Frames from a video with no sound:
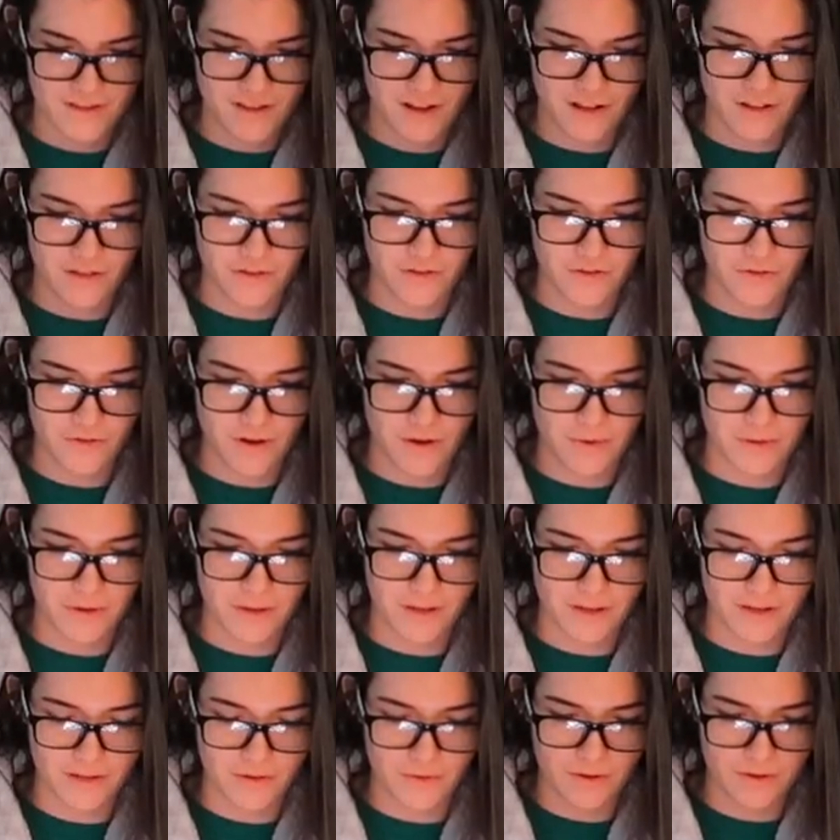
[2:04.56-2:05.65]
No, you're not really
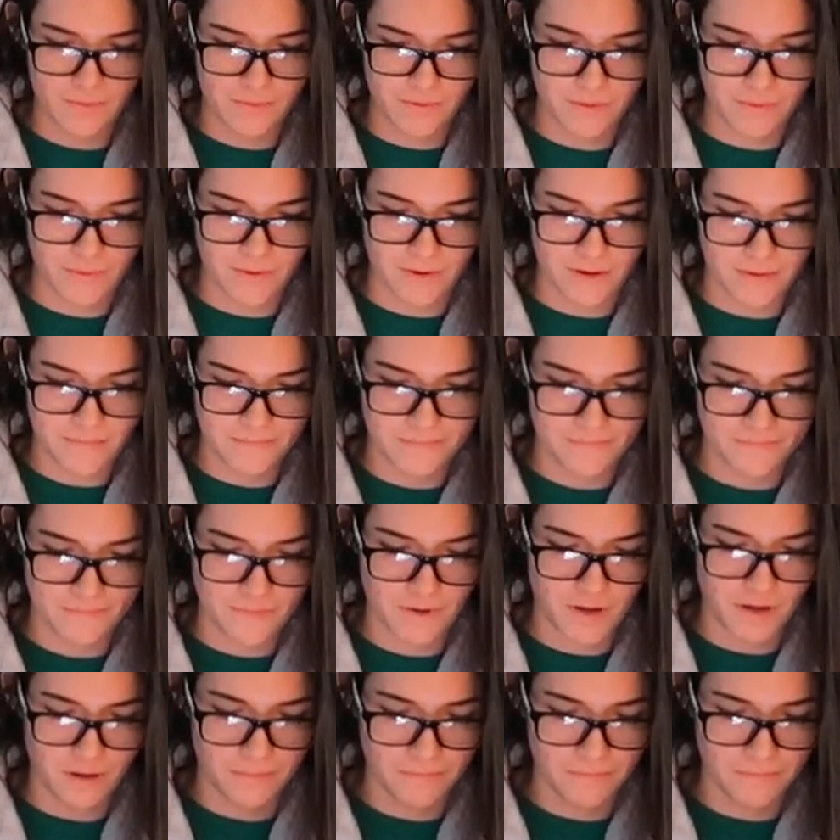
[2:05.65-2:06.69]
into Christmas right now? Okay.